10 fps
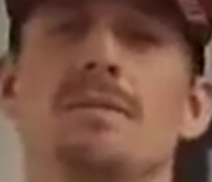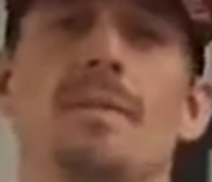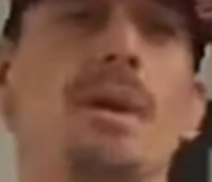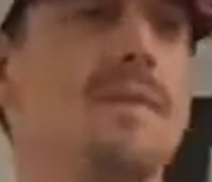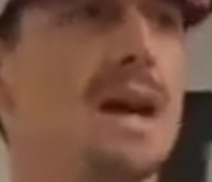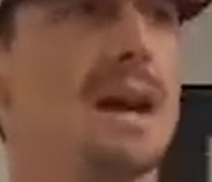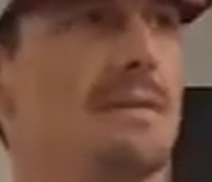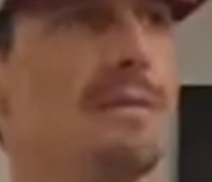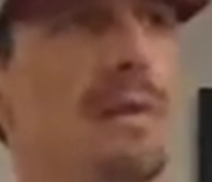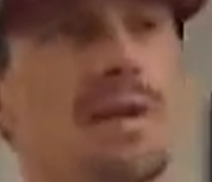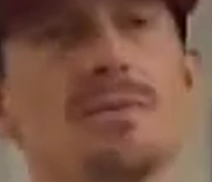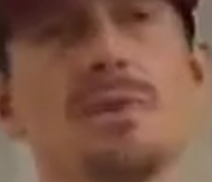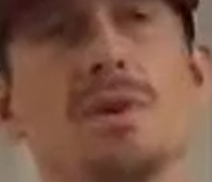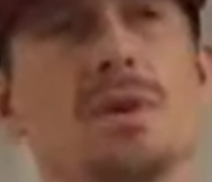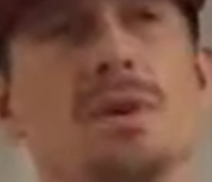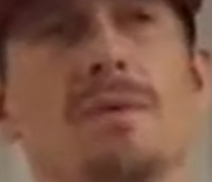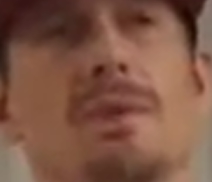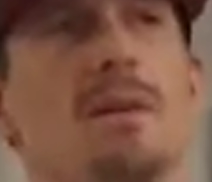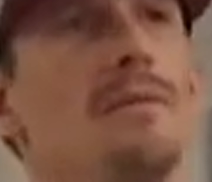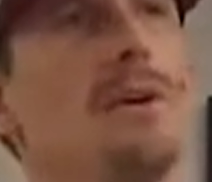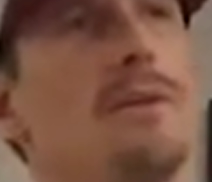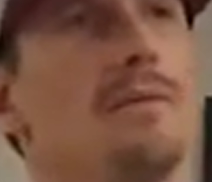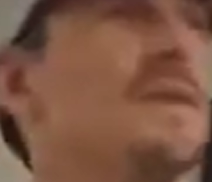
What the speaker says: If they have a place where you can get involved in